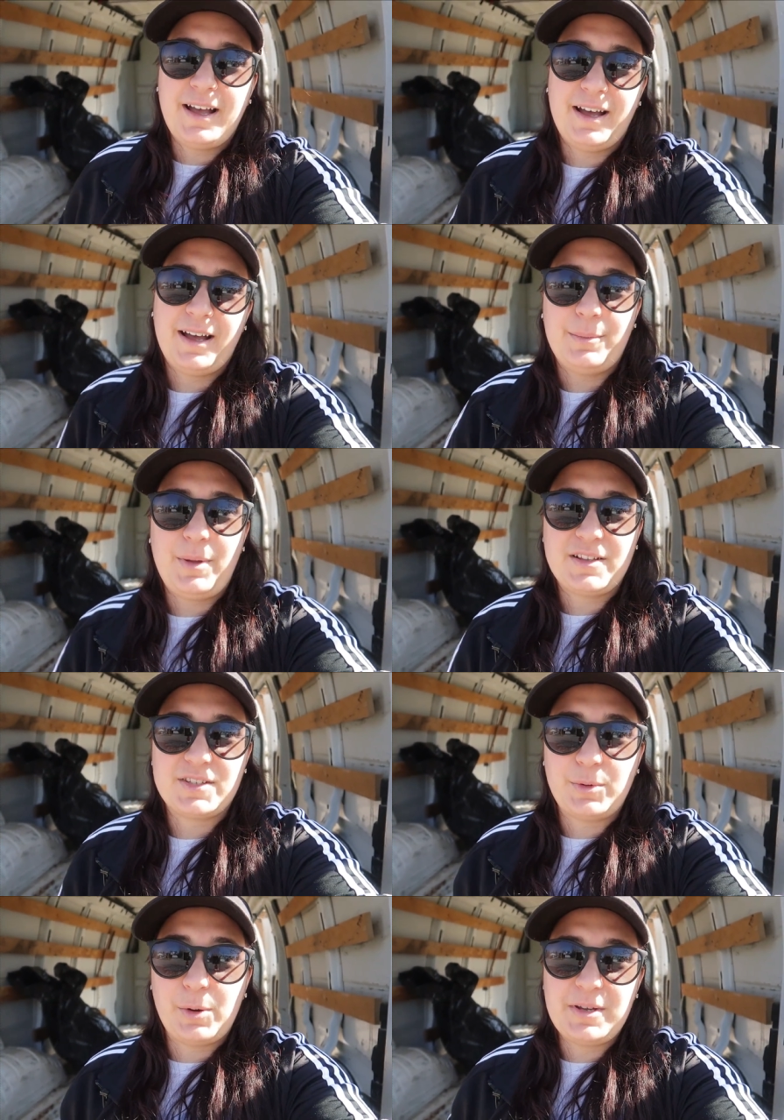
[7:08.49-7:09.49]
Um, and
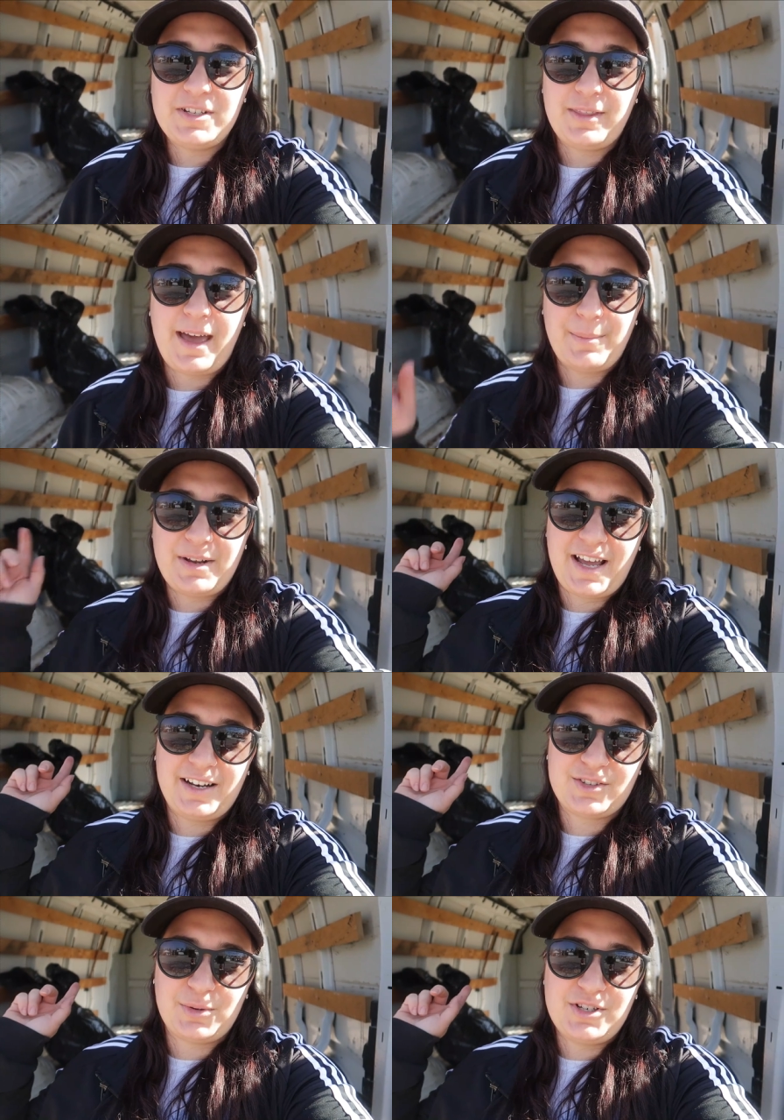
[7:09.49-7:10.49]
so while we do that, my
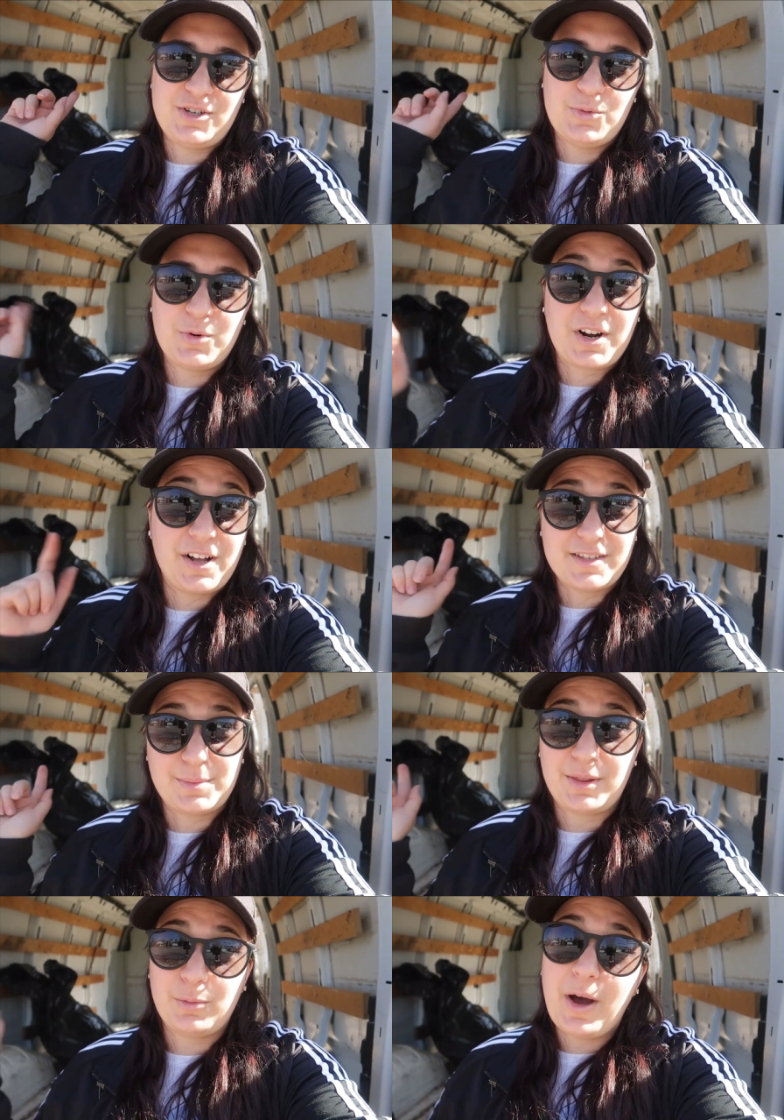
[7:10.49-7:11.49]
dad is going to work on
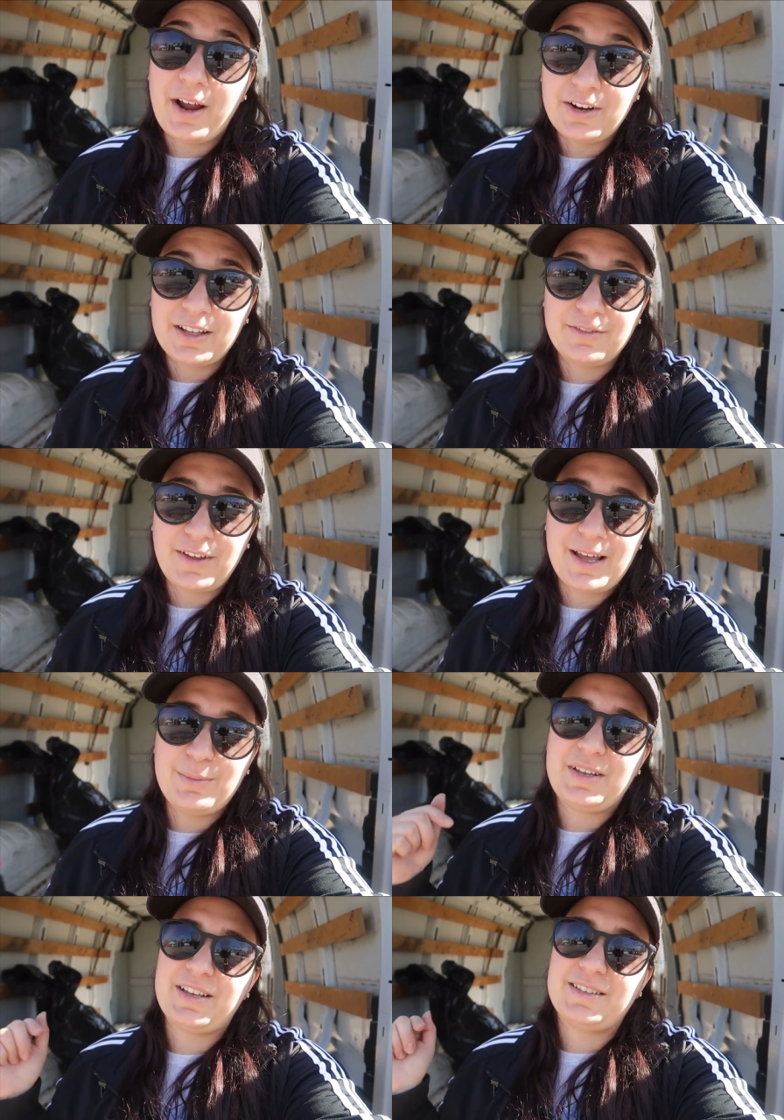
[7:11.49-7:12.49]
some of the wiring in the
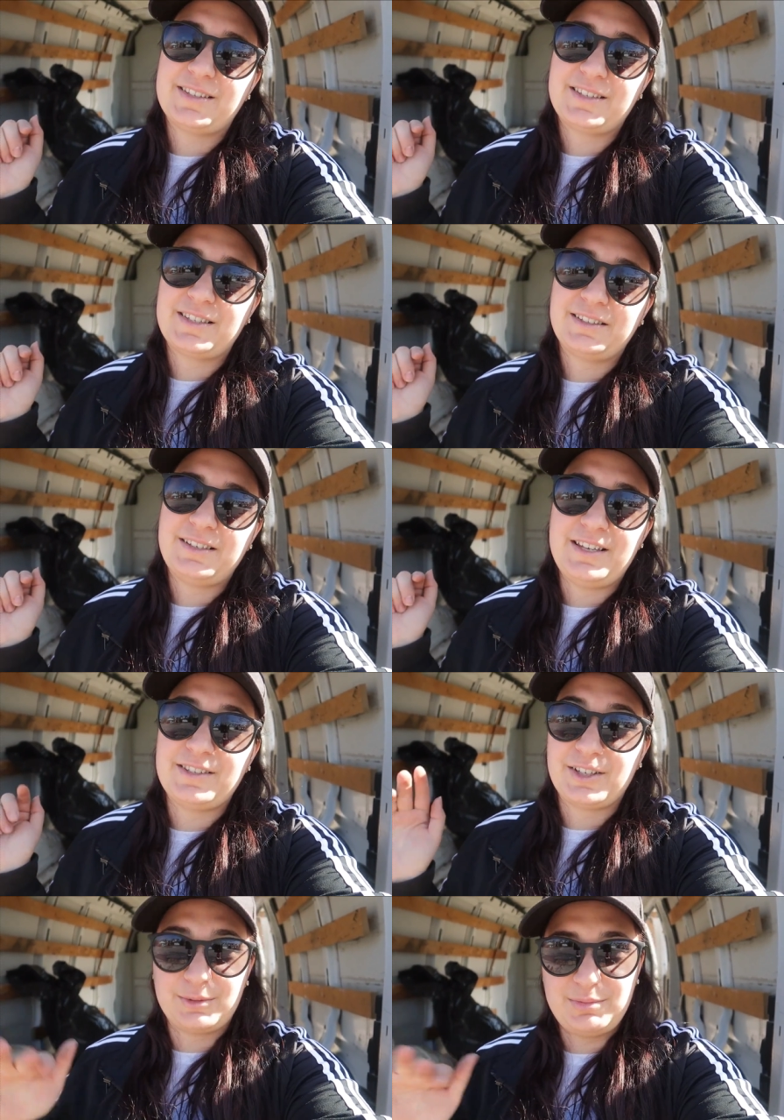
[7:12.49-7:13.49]
van because
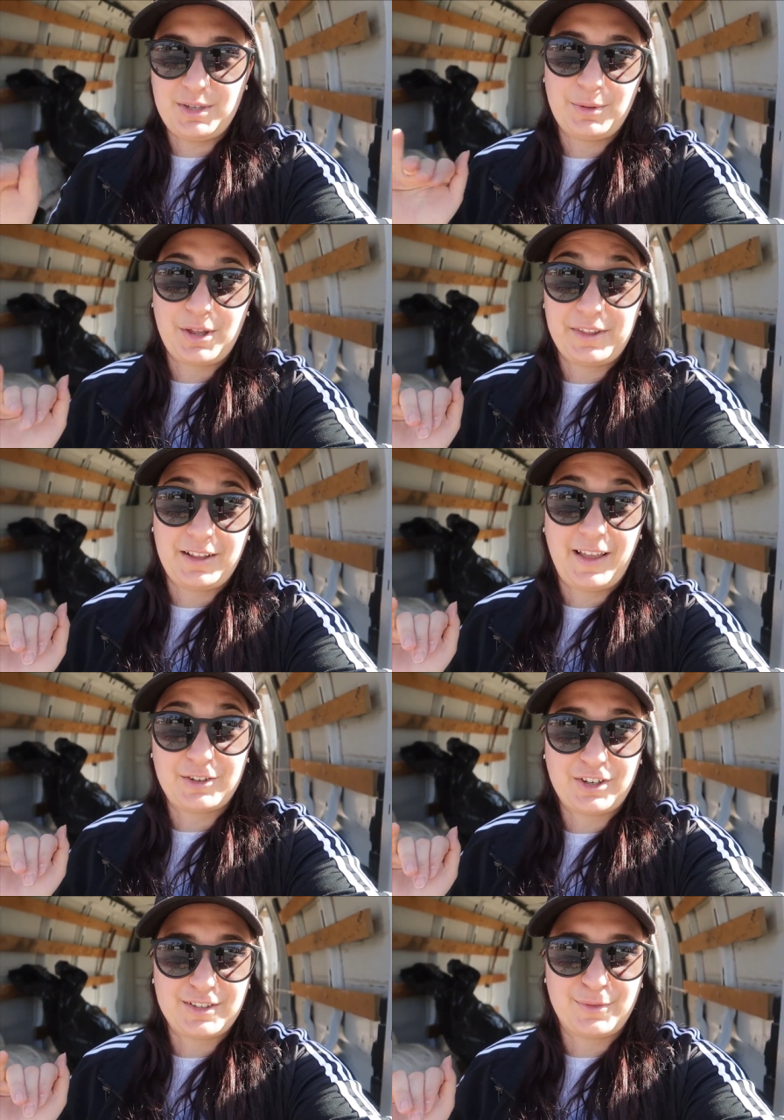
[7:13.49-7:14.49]
he's gonna deal with all the
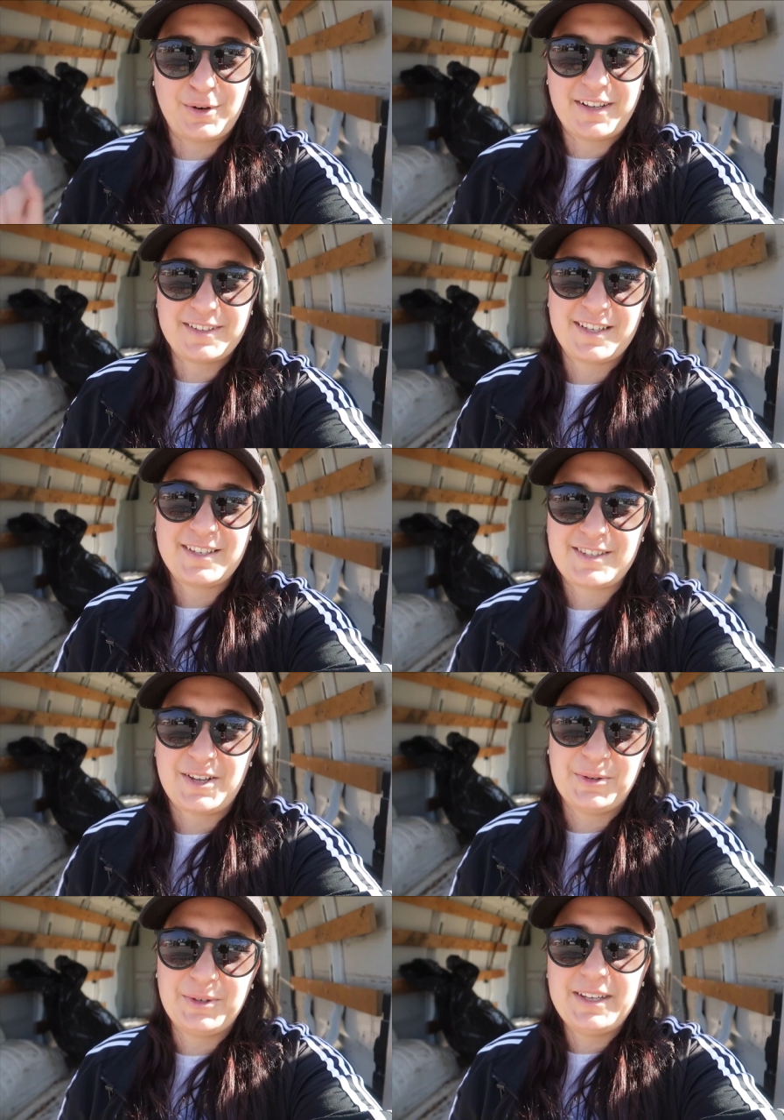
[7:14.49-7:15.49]
electrics for us.
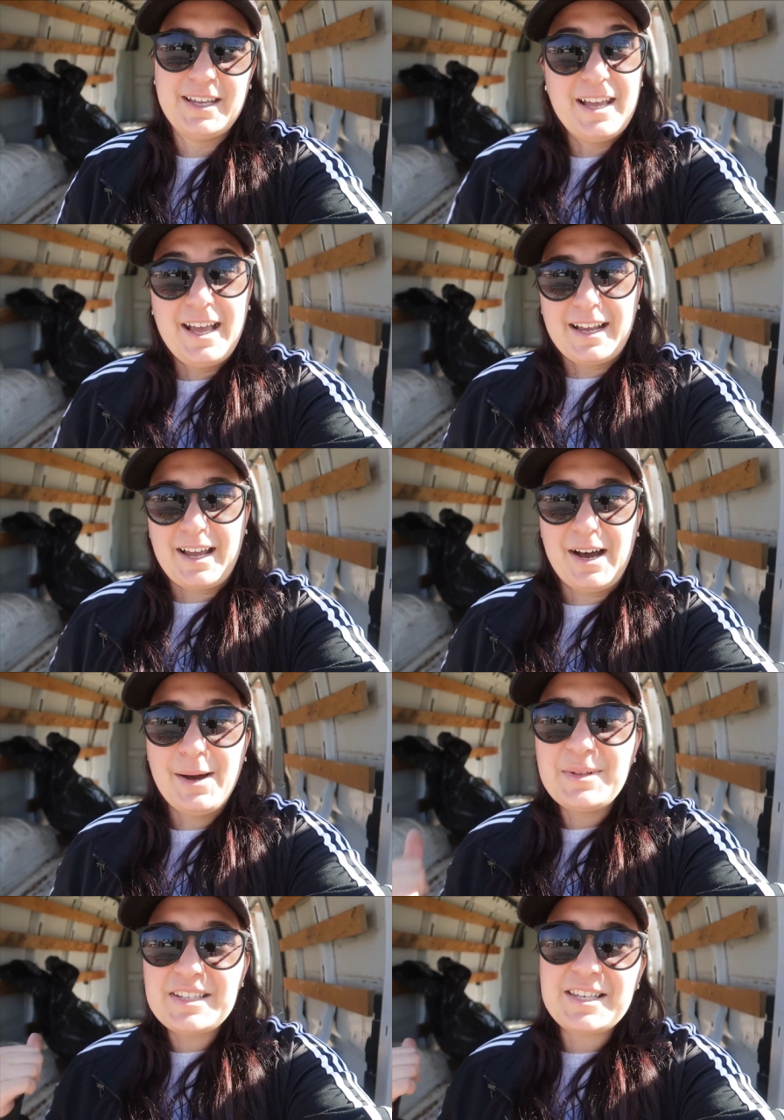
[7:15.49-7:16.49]
So
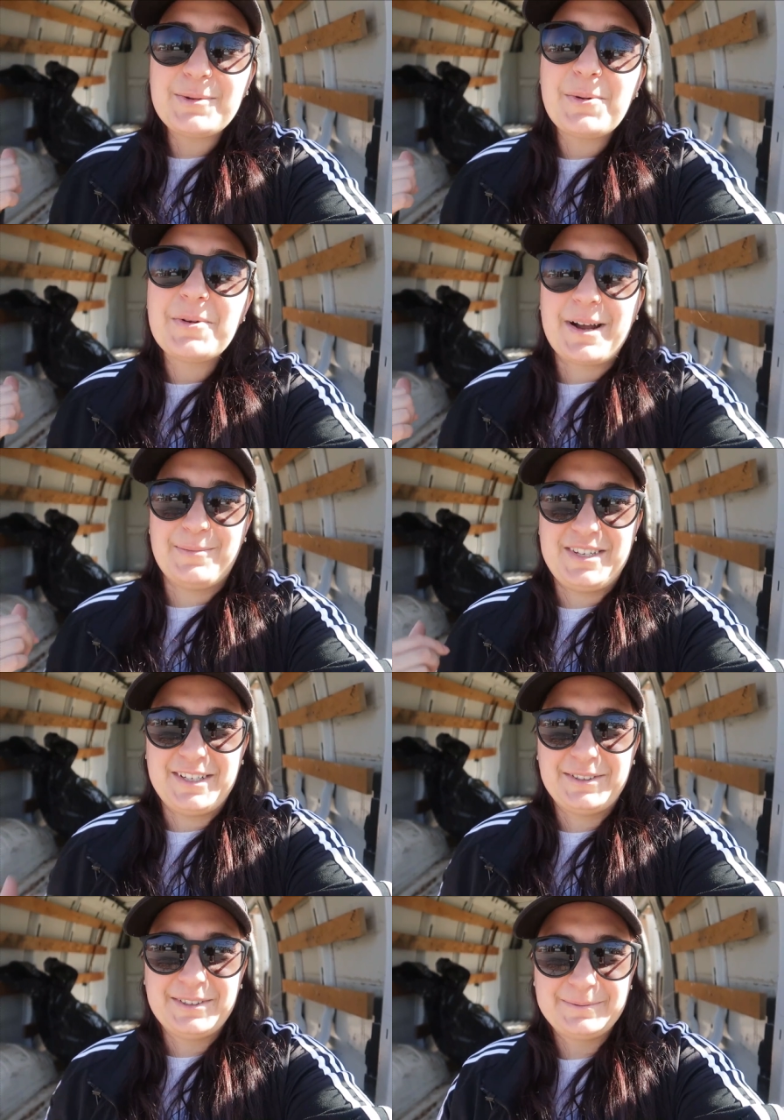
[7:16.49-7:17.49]
come and see what we're up
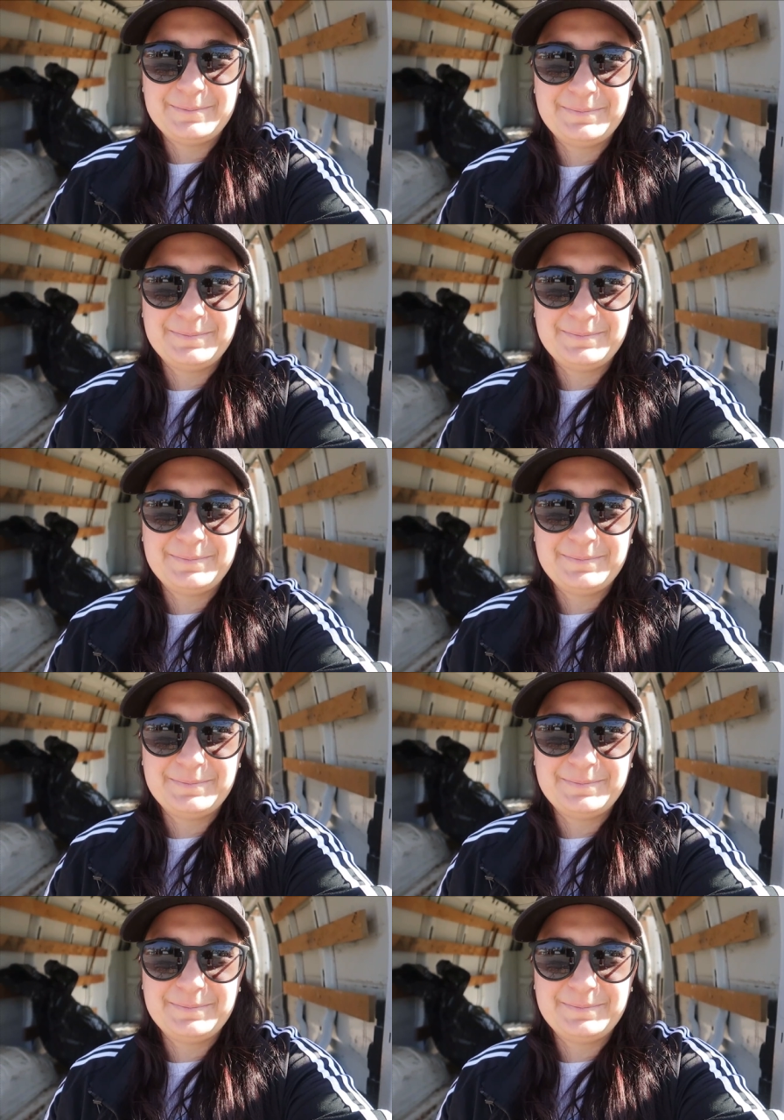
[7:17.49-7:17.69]
to.